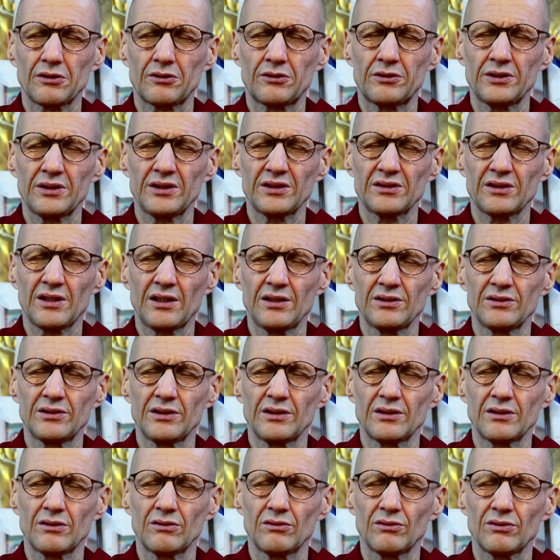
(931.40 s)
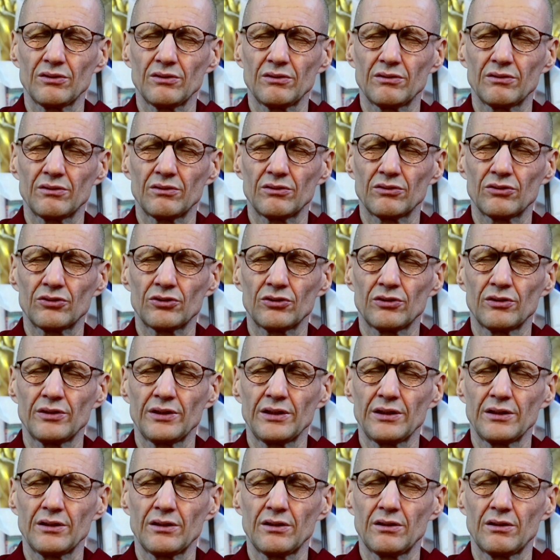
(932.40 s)
criticizing or
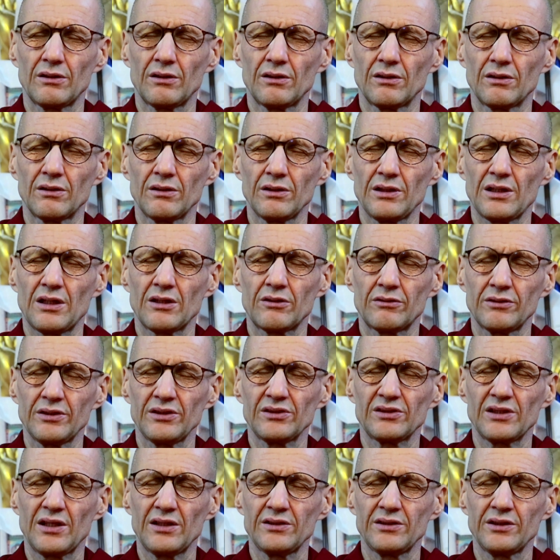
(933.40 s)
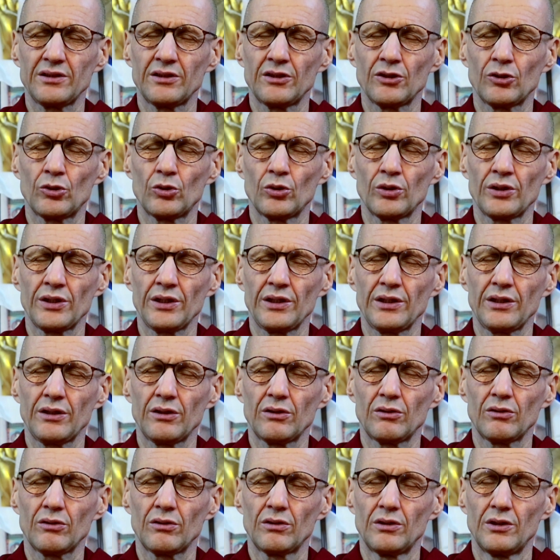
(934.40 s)
showing, criticizing her cooking,
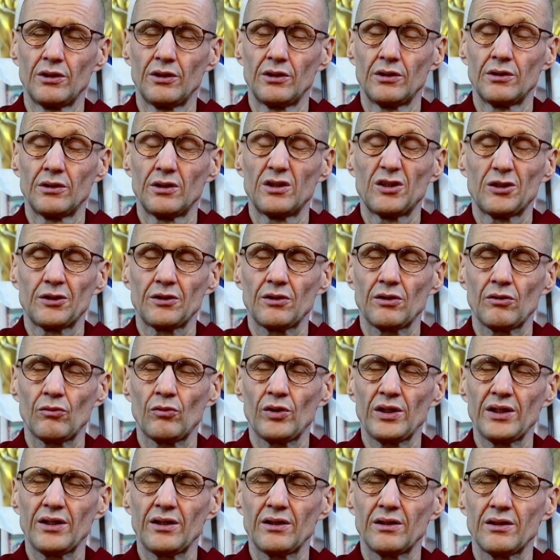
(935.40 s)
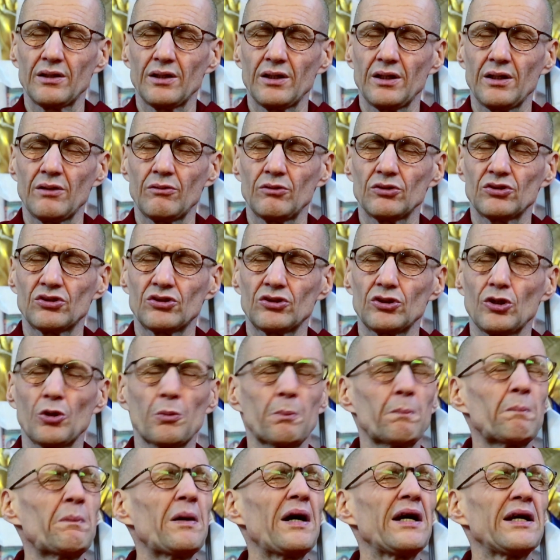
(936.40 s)
or when it was
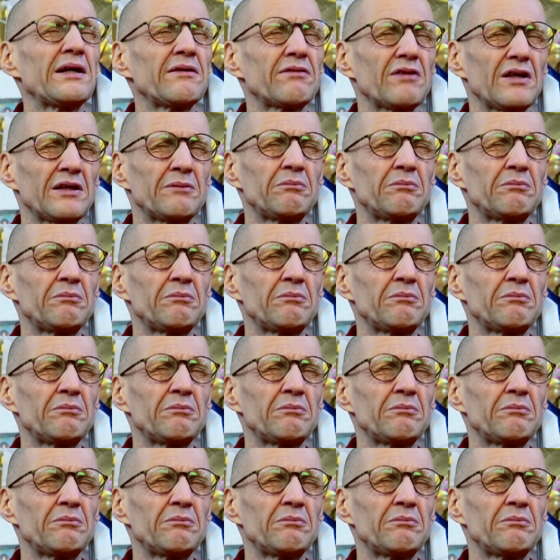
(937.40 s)
so painful.